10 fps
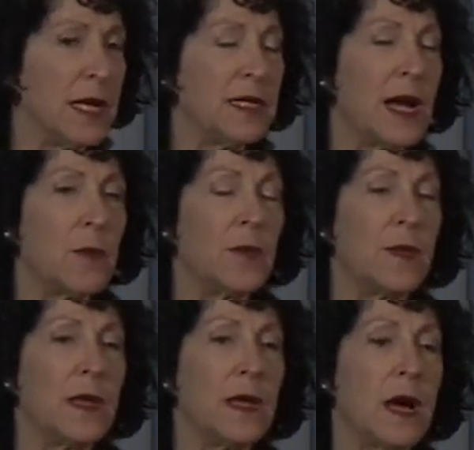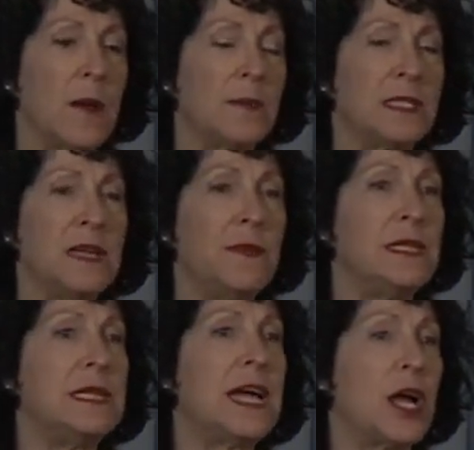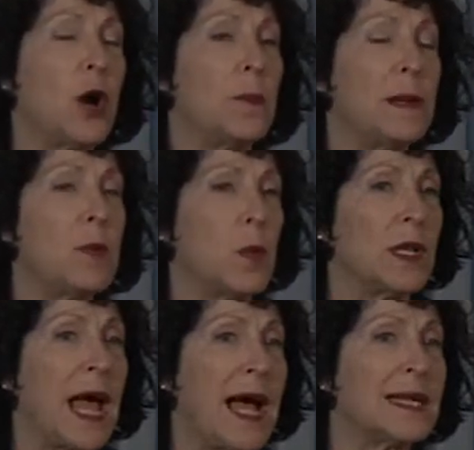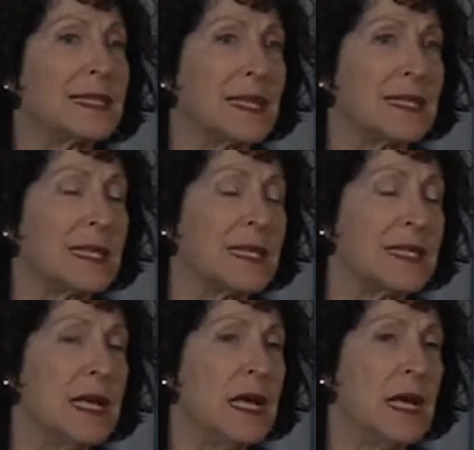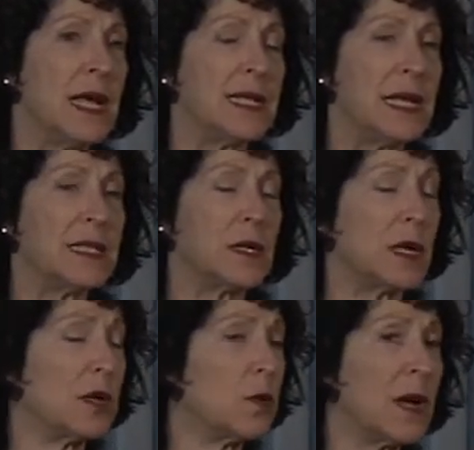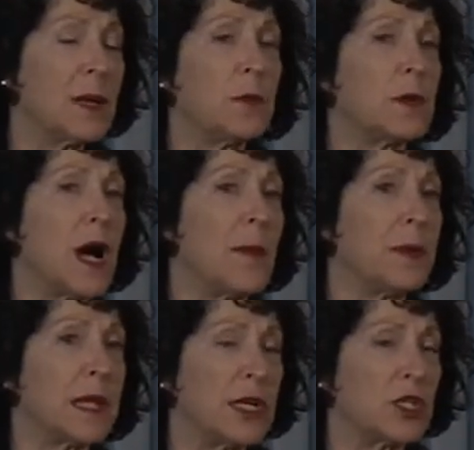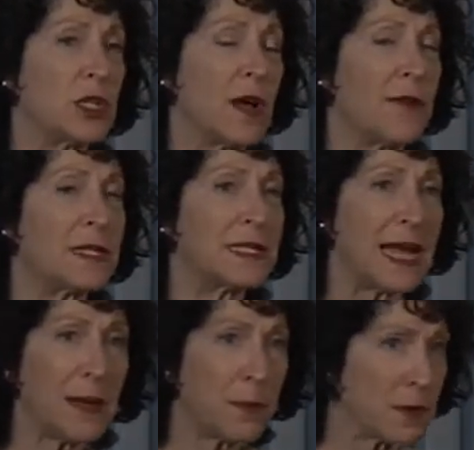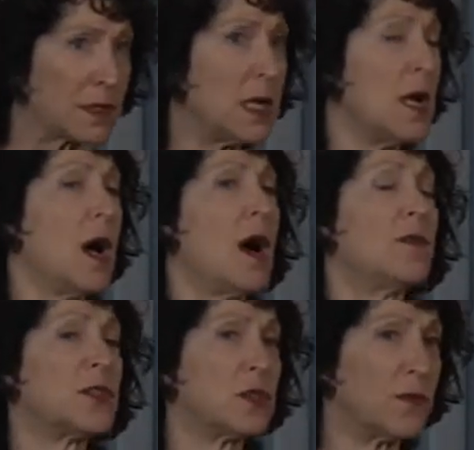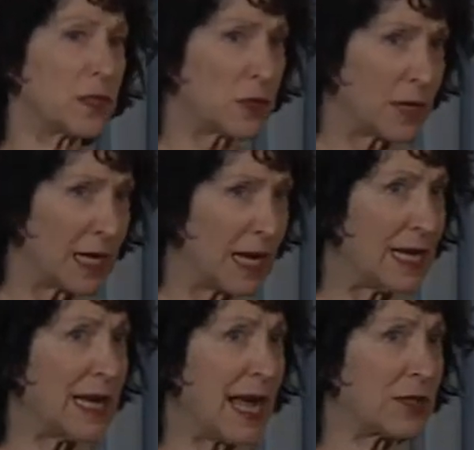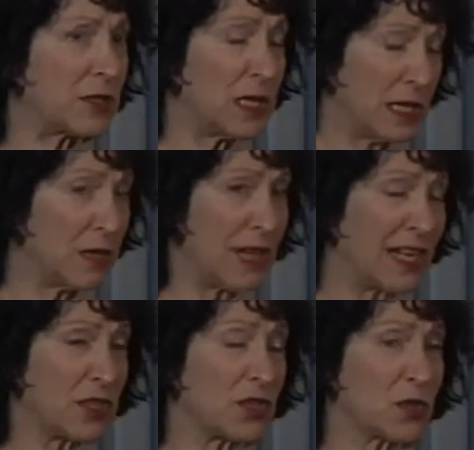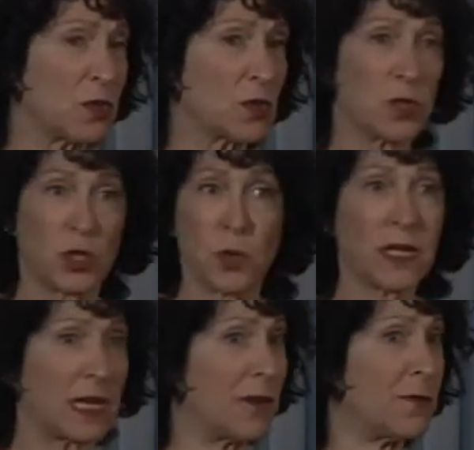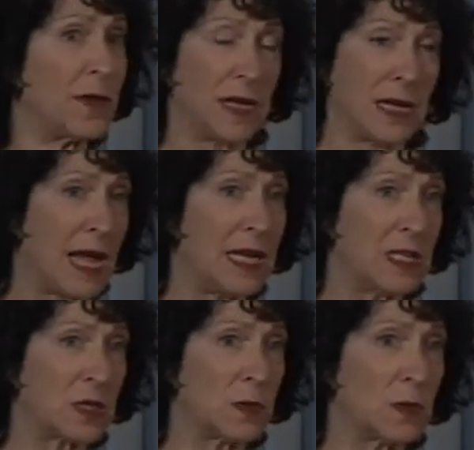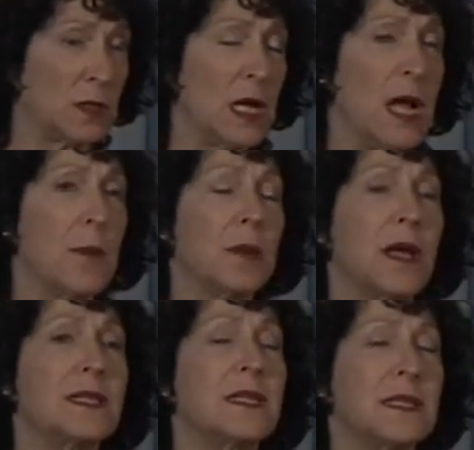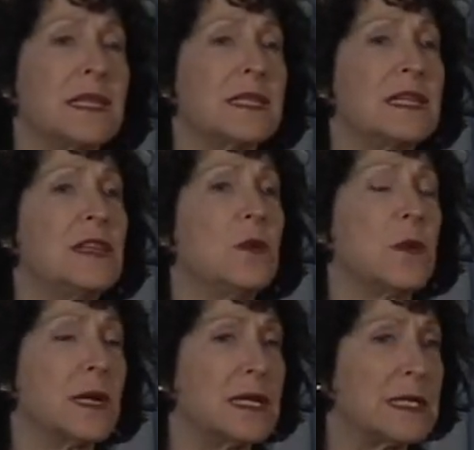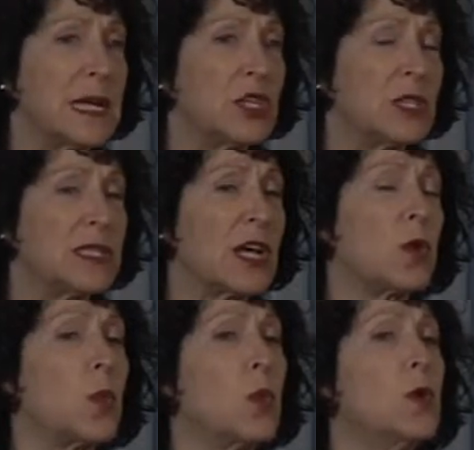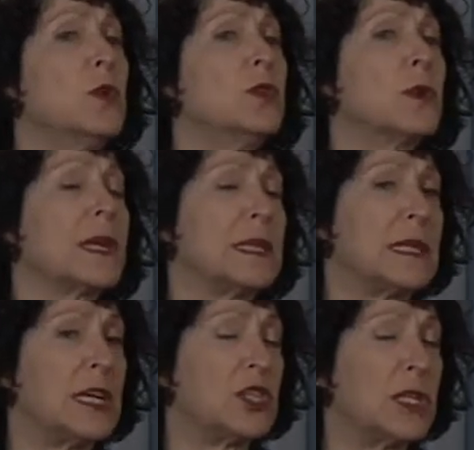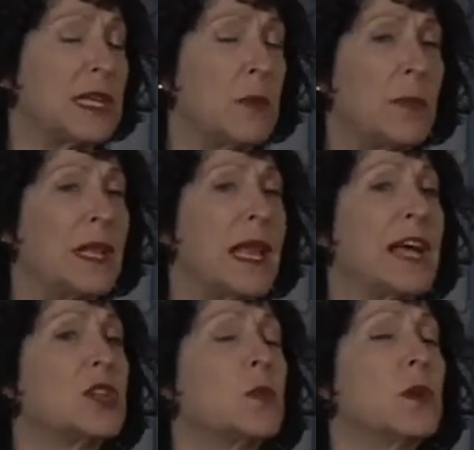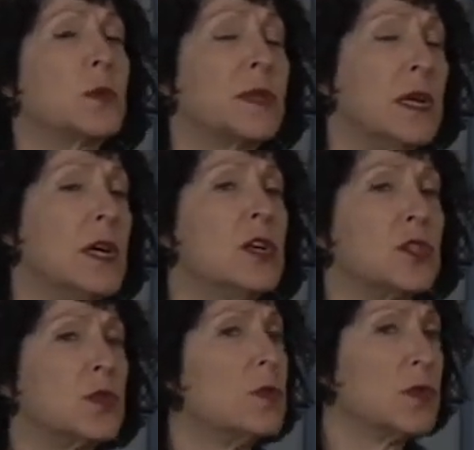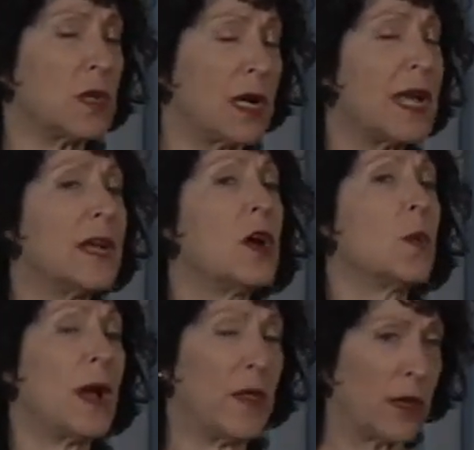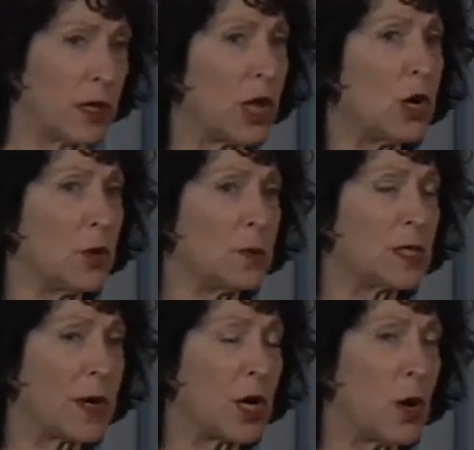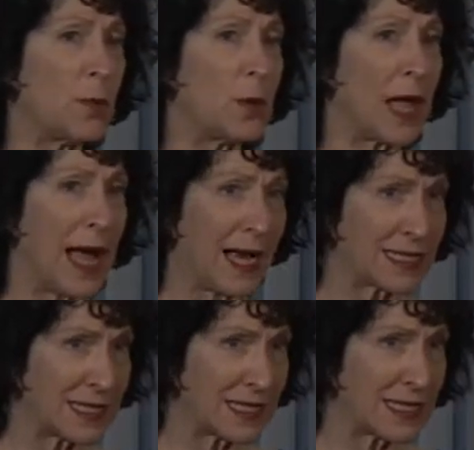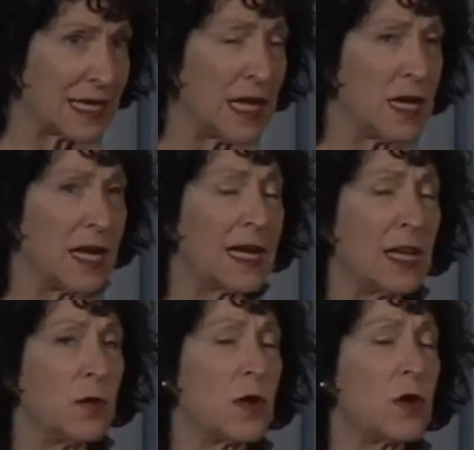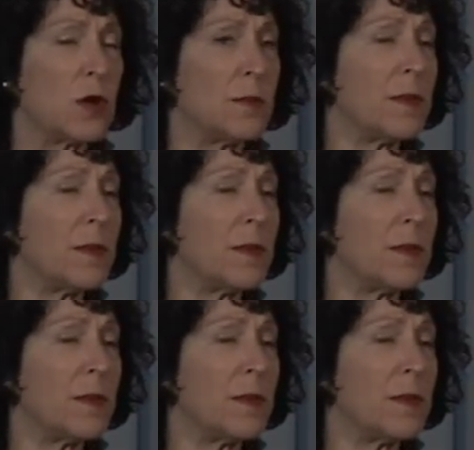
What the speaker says: Now with the DVD, I hope people will access this. It is an incredible compilation of examples of service learning in international schools, which really can fit in any school, plus 16 organizations that are world organizations that would be glad to work with schools, again, around the globe. So I hope you will access this. Again, you can go to